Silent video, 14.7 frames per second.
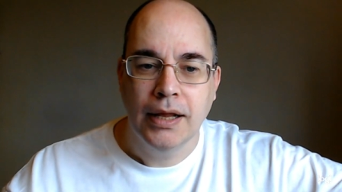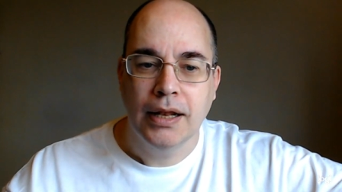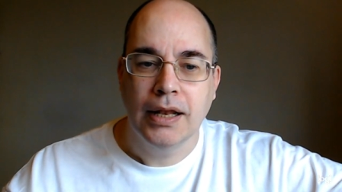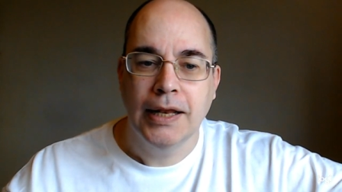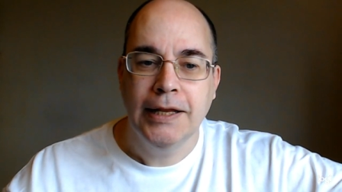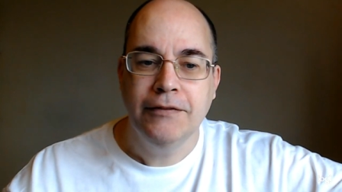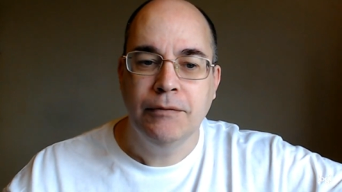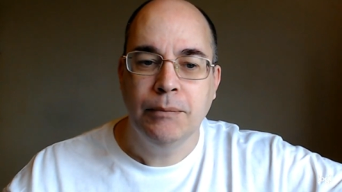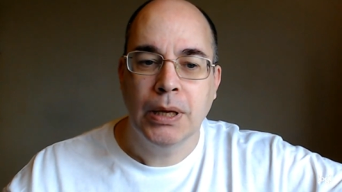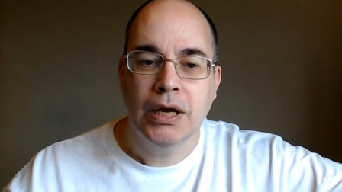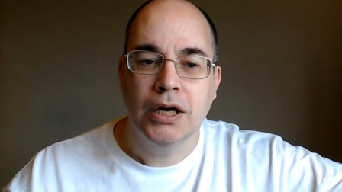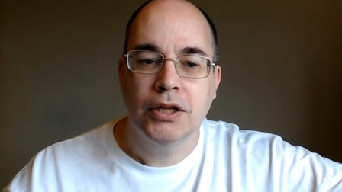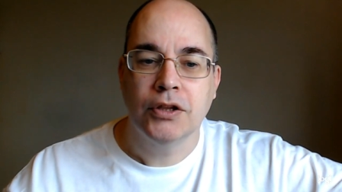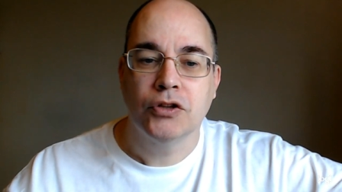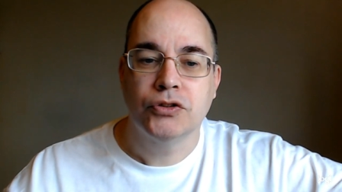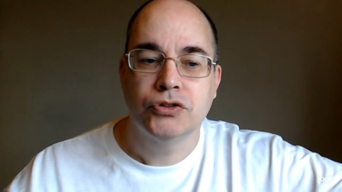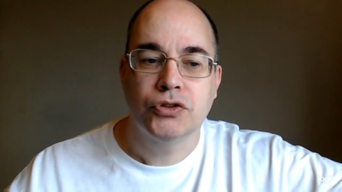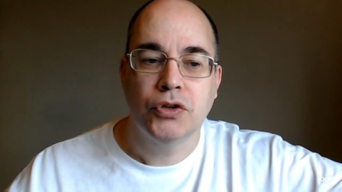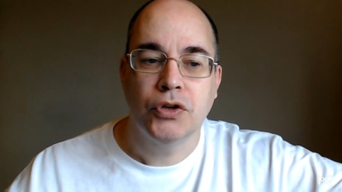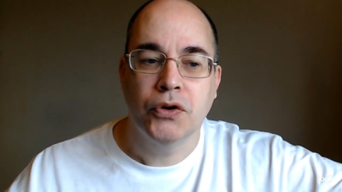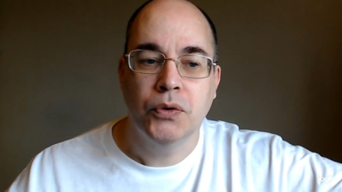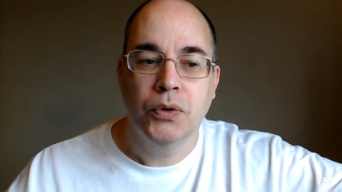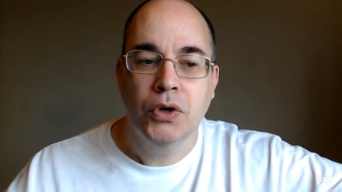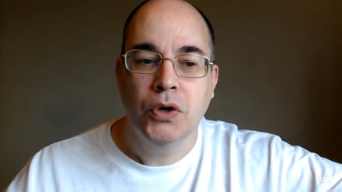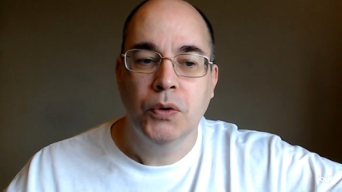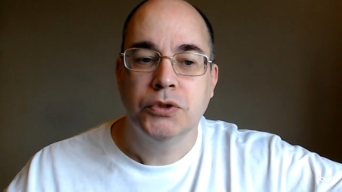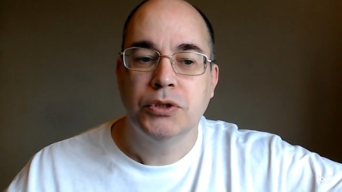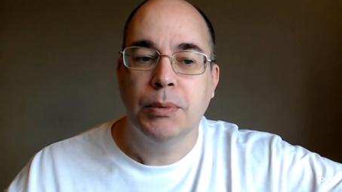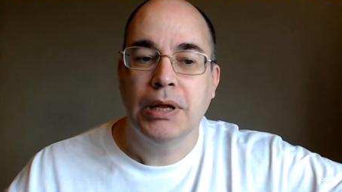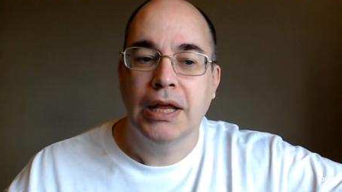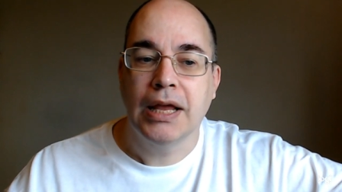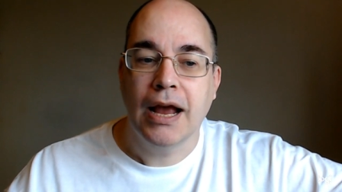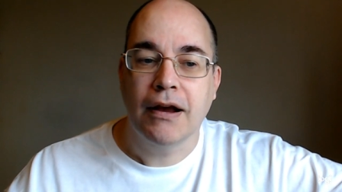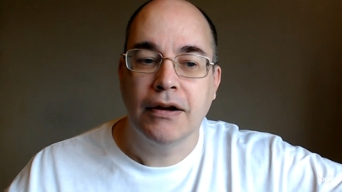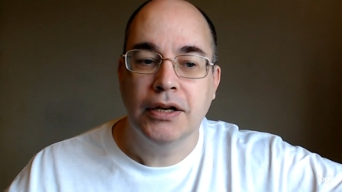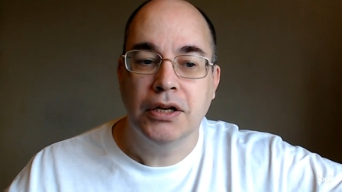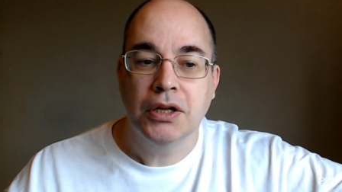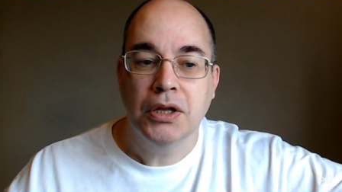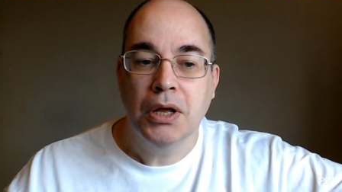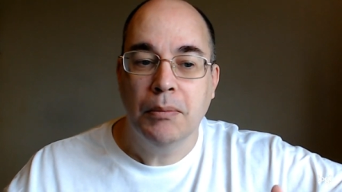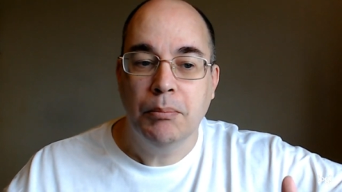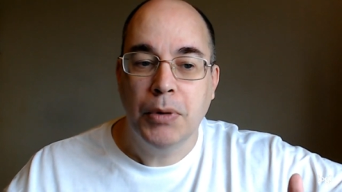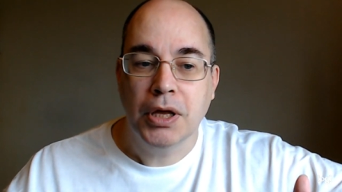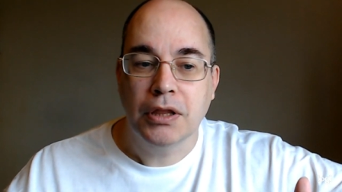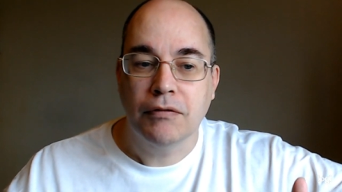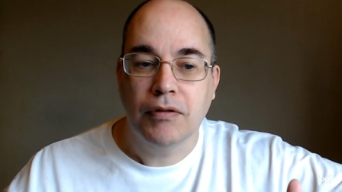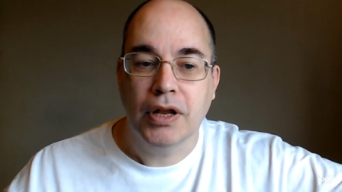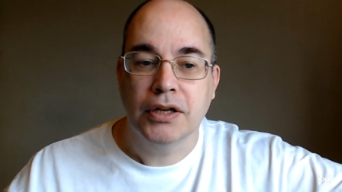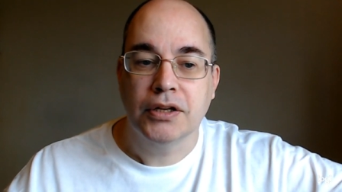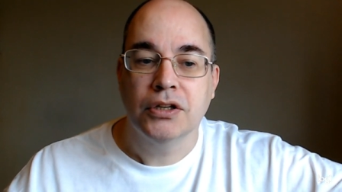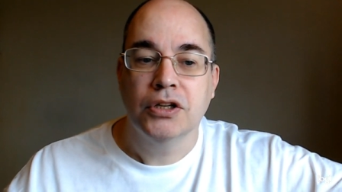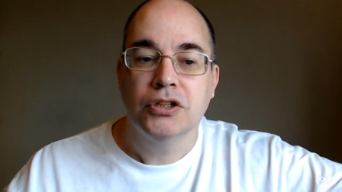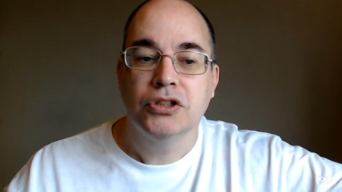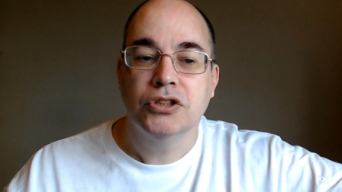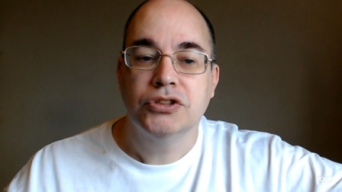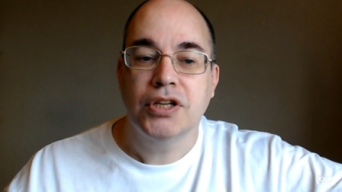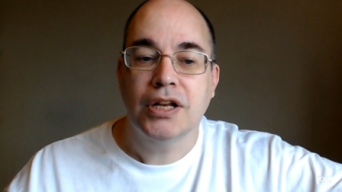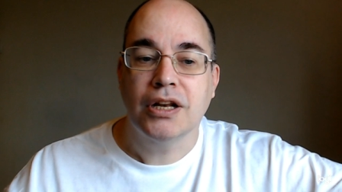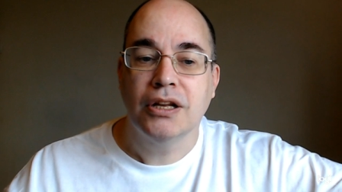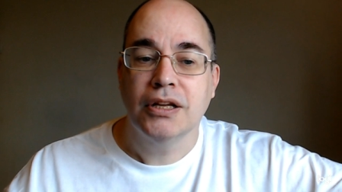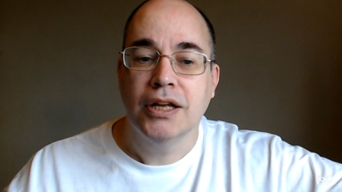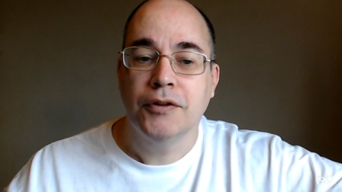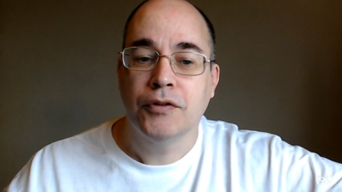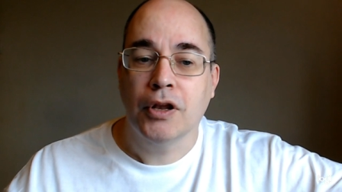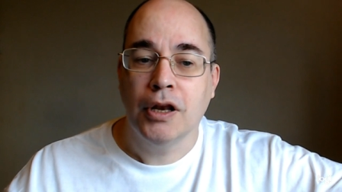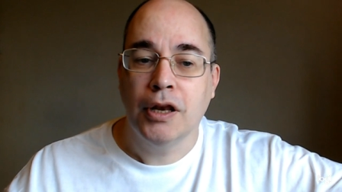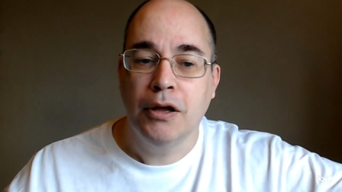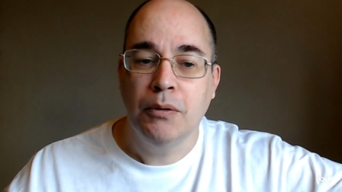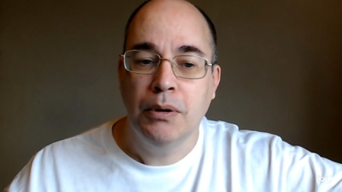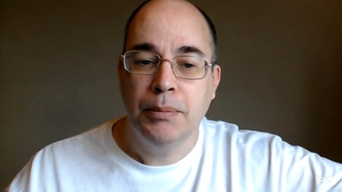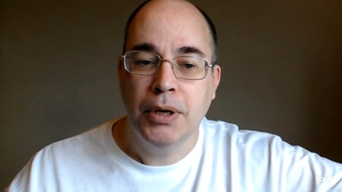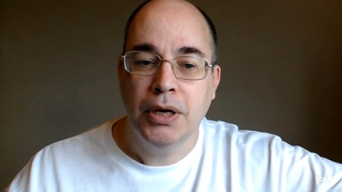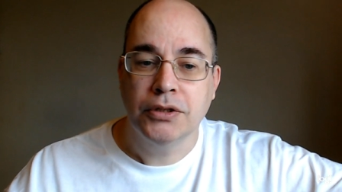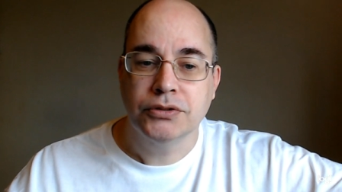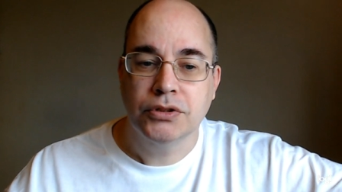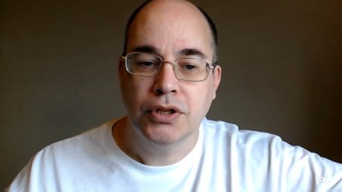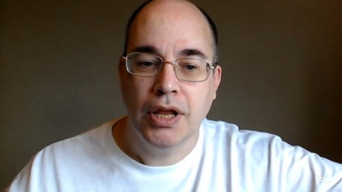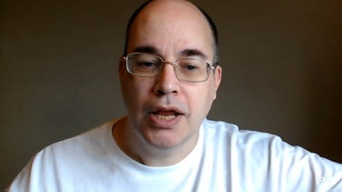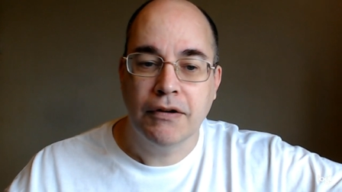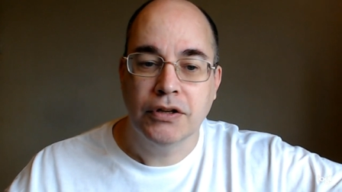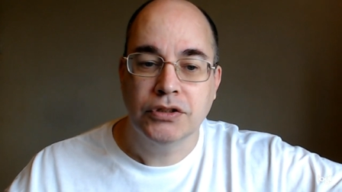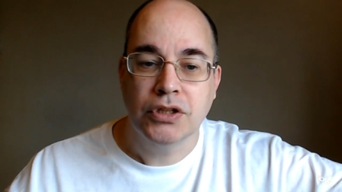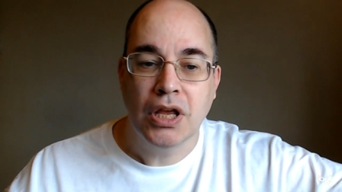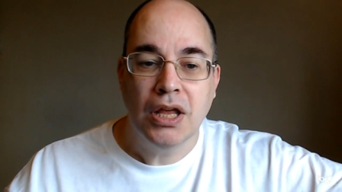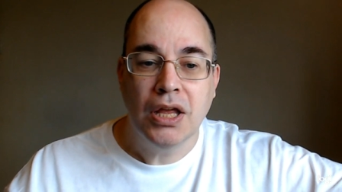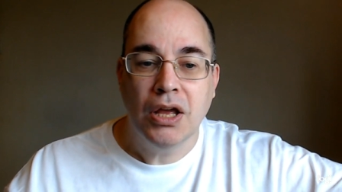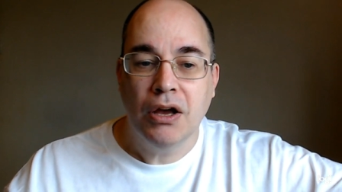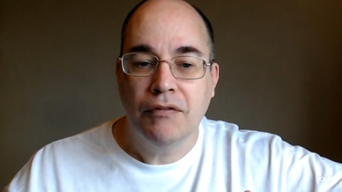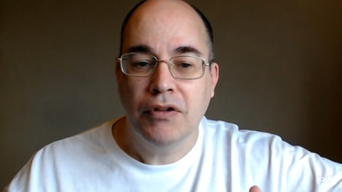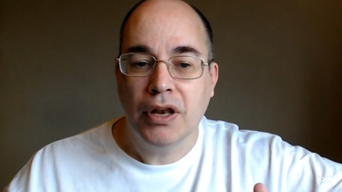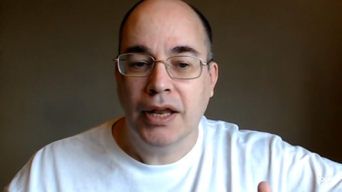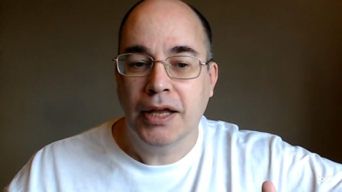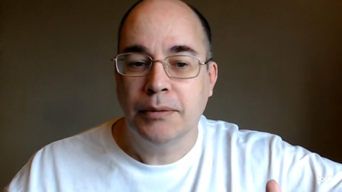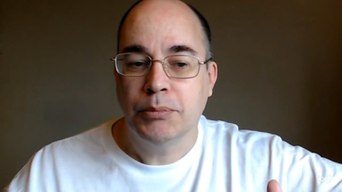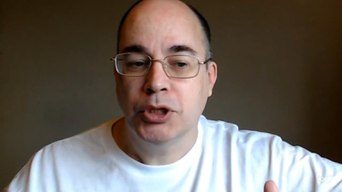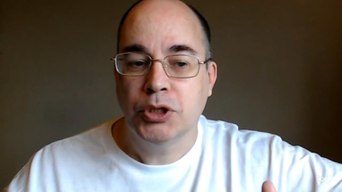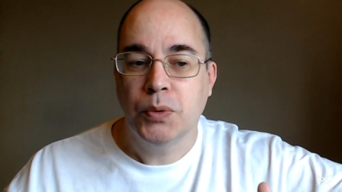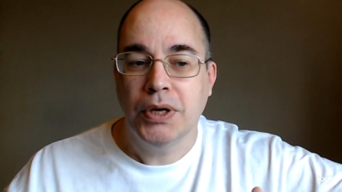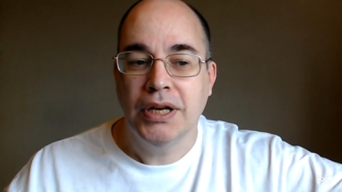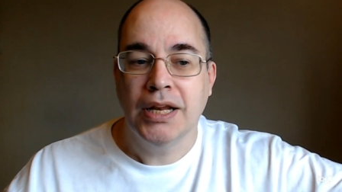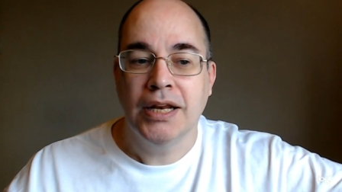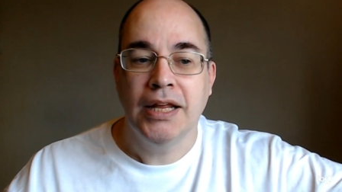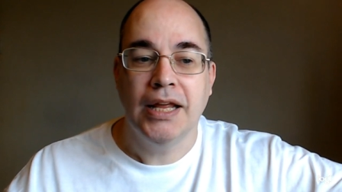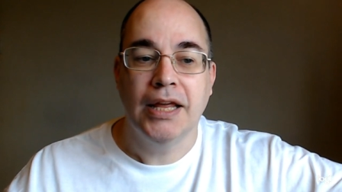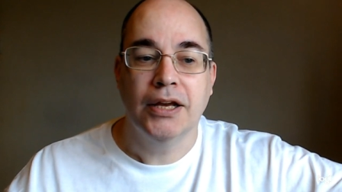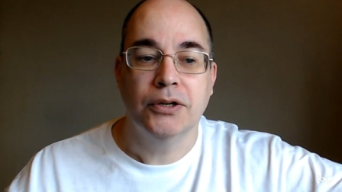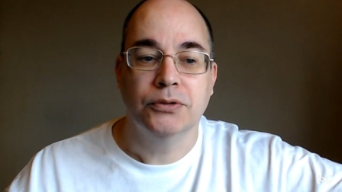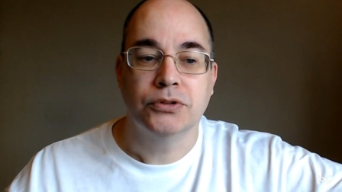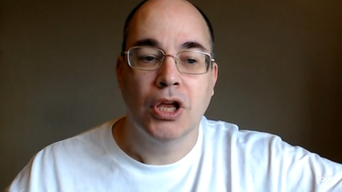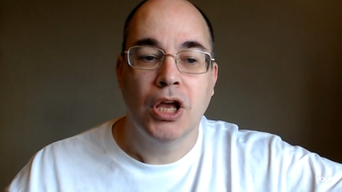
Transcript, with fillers: leaving behind the soil which has been carried by the flood to settle in the lower parts of the areas of the land between any hills,